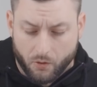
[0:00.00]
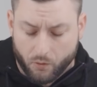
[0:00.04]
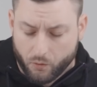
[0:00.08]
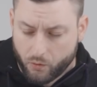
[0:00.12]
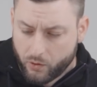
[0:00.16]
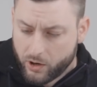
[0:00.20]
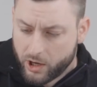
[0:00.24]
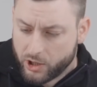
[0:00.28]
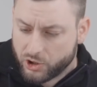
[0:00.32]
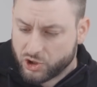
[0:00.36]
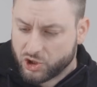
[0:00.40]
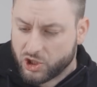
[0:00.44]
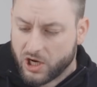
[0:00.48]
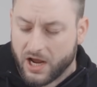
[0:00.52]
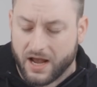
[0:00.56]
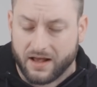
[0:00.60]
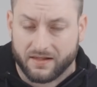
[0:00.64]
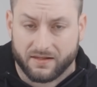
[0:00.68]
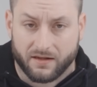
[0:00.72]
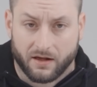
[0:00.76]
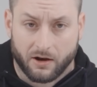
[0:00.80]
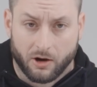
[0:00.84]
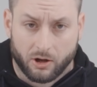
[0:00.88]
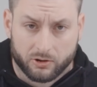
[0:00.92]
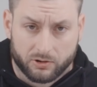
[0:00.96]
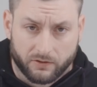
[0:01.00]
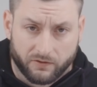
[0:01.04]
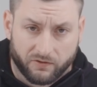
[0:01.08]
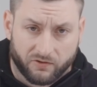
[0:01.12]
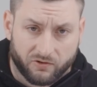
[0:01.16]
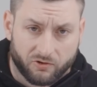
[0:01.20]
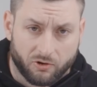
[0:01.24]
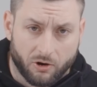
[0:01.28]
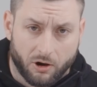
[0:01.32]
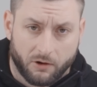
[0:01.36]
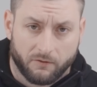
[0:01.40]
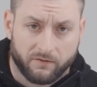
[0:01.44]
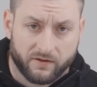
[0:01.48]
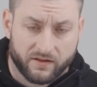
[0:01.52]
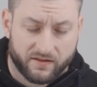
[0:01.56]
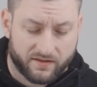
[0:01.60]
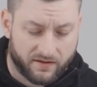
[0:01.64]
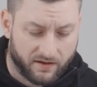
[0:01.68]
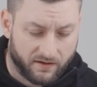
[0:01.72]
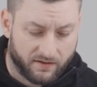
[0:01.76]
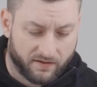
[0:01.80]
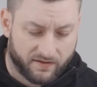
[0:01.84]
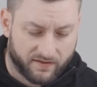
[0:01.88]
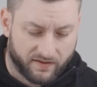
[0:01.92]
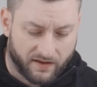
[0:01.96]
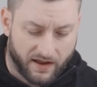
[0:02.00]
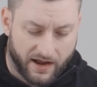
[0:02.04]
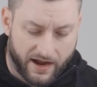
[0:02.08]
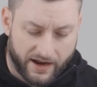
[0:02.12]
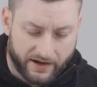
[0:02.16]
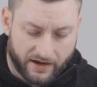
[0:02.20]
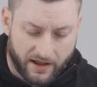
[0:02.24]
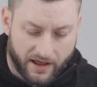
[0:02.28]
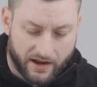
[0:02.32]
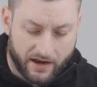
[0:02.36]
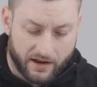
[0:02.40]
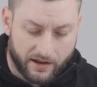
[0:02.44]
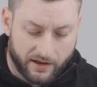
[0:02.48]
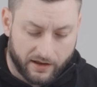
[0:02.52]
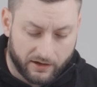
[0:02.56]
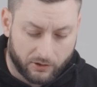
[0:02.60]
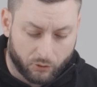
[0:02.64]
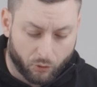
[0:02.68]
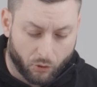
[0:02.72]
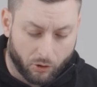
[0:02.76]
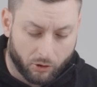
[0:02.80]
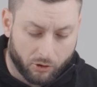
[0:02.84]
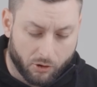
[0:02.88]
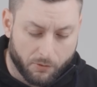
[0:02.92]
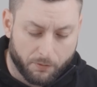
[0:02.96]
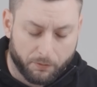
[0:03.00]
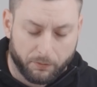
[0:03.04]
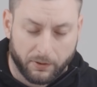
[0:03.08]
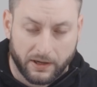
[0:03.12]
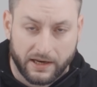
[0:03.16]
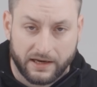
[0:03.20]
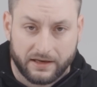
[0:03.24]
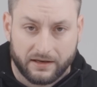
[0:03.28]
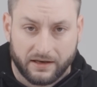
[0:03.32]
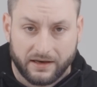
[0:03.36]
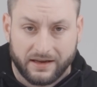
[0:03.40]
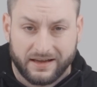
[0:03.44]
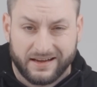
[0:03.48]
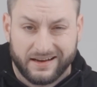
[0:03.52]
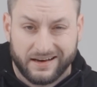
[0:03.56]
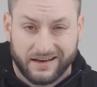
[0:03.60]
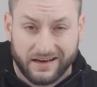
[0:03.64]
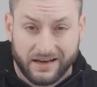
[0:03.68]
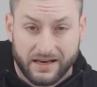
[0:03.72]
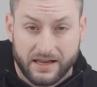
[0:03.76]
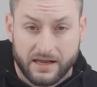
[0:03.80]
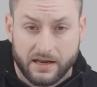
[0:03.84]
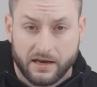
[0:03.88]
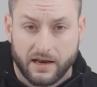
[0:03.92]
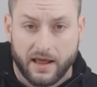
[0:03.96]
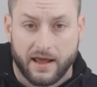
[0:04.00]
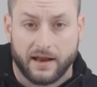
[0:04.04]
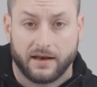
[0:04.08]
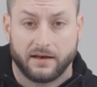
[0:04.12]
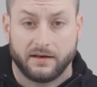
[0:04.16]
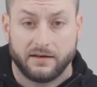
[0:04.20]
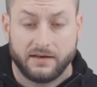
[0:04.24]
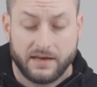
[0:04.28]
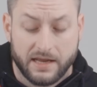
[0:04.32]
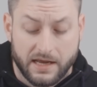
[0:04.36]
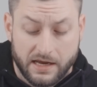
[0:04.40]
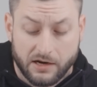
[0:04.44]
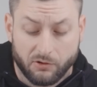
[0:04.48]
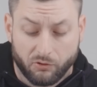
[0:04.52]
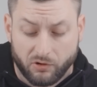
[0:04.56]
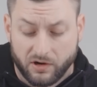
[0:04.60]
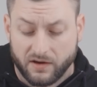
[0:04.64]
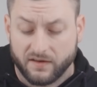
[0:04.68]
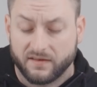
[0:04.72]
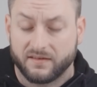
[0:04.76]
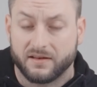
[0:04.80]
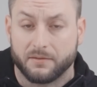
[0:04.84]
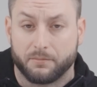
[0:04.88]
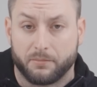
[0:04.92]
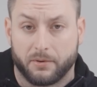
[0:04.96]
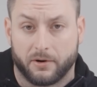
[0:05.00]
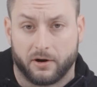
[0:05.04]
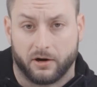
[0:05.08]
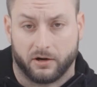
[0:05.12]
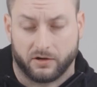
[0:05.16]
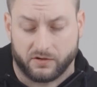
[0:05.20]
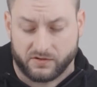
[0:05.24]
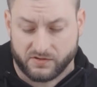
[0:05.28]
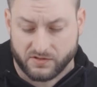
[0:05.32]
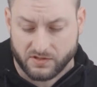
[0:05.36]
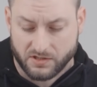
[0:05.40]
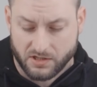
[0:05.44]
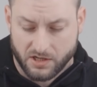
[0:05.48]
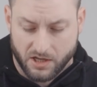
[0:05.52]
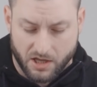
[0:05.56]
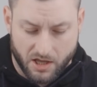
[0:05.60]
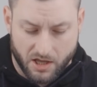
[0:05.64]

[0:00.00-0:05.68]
which has a lot of solvents inside, and it will completely clean and degrease the parts.